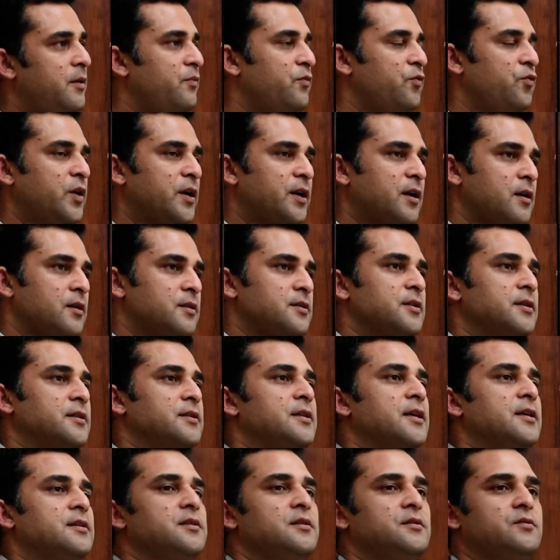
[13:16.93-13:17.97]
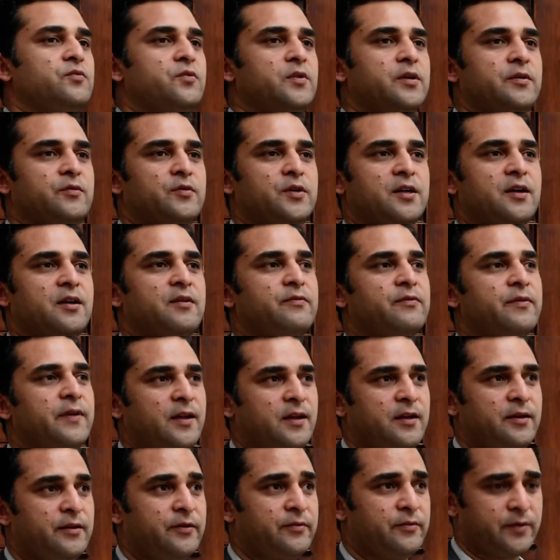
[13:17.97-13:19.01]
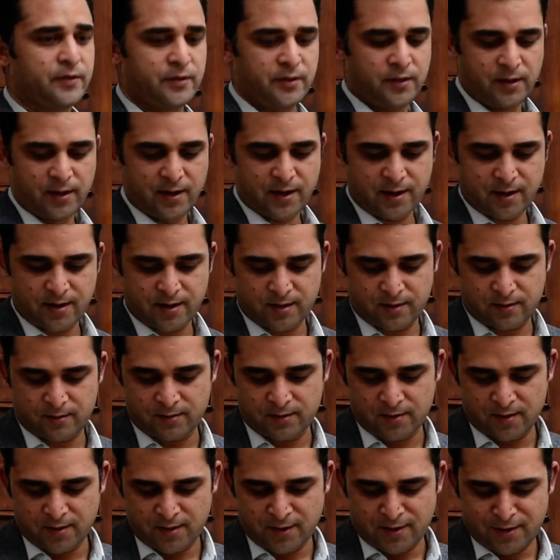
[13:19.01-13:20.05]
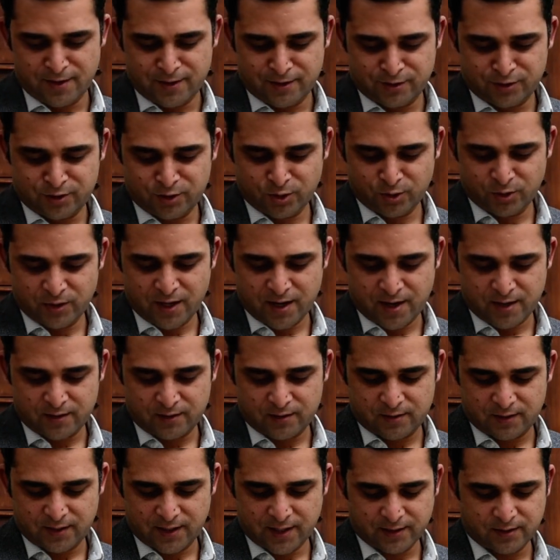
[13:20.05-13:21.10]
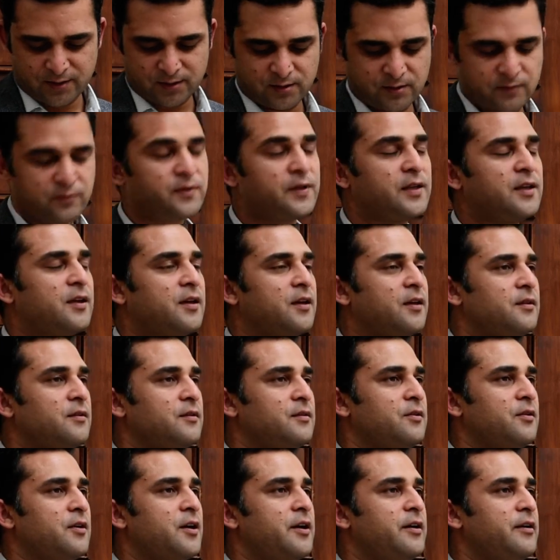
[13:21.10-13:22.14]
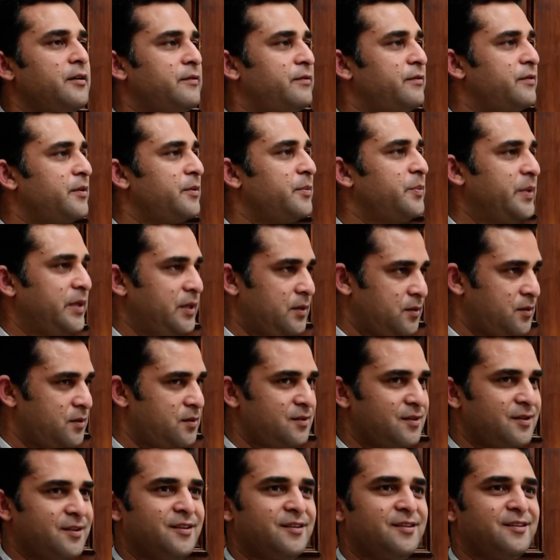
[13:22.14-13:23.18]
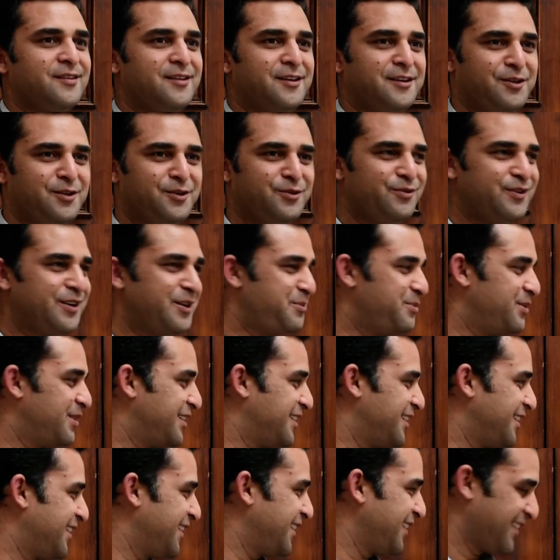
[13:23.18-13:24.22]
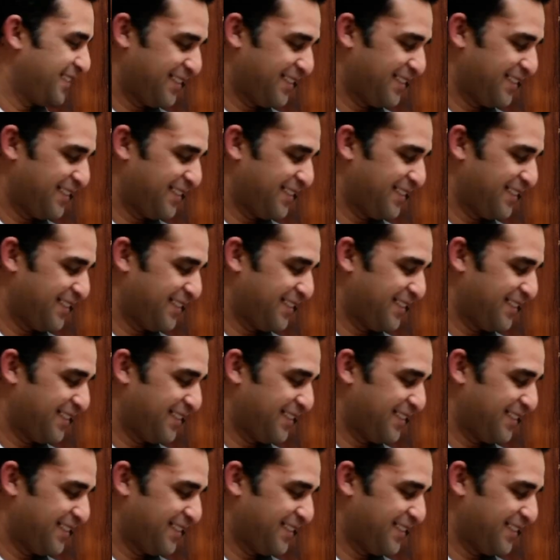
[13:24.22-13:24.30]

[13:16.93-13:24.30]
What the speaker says: what our successes were, what our failure were, and so that, yes, we can unite for peace. And thank you very much.